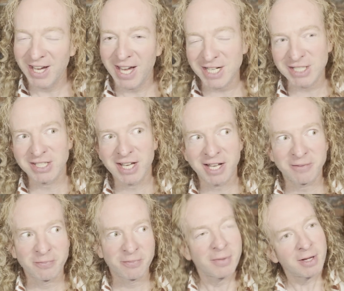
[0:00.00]
And he said,
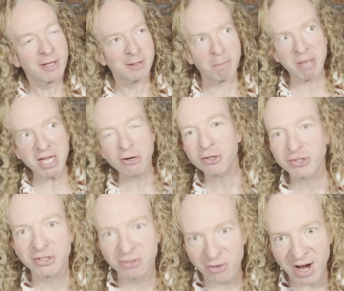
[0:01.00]
the
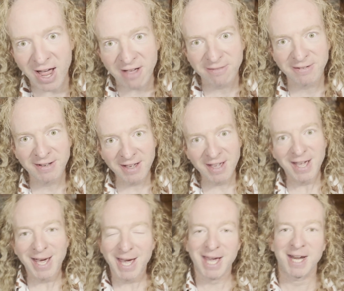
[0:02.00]
Peterson graph.
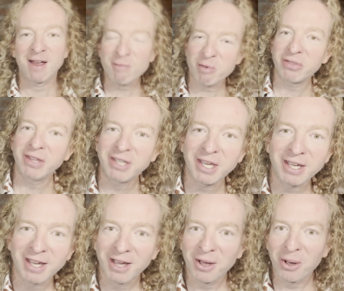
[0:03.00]
And I remember thinking,
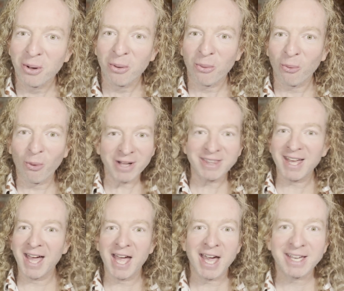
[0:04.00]
what the
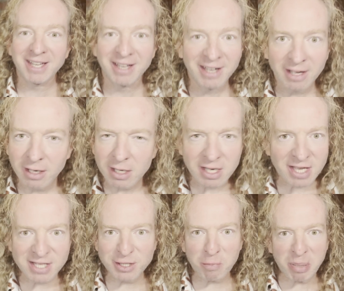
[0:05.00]
heck
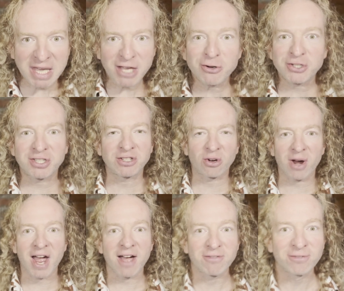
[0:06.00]
is the Peterson
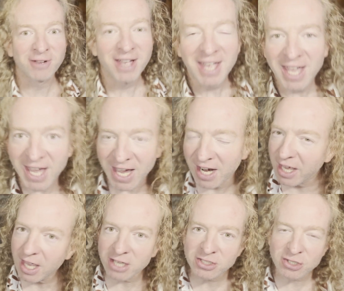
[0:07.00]
graph? And I
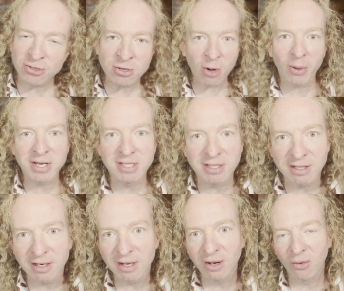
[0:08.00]
had just no
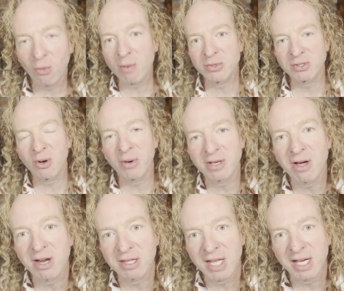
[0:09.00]
idea what was going on
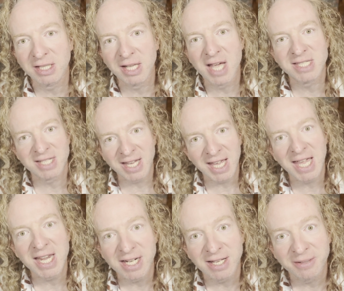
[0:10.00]
in that class, and I
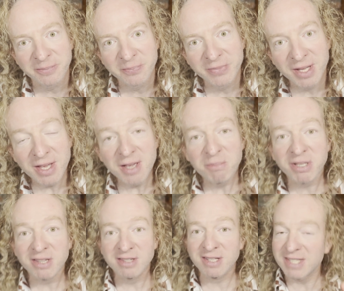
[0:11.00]
hated it.
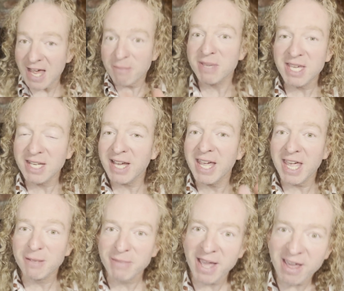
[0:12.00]
But does that mean I
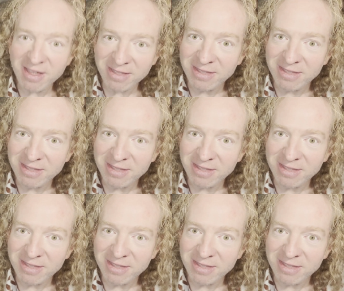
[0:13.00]
hate math?